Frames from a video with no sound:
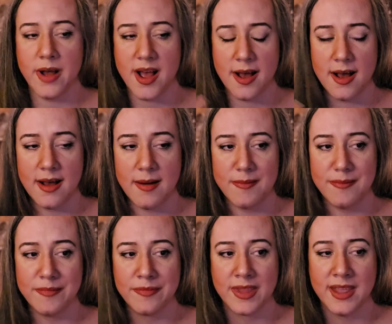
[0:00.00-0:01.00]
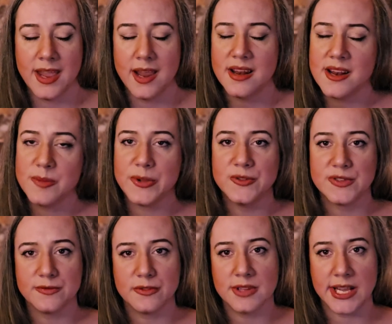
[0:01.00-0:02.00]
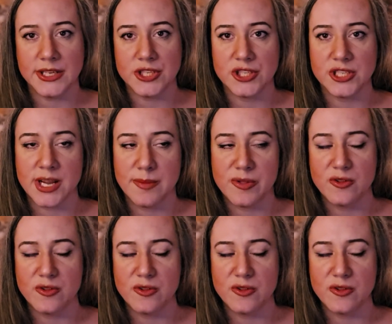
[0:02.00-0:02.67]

in an abusive relationship.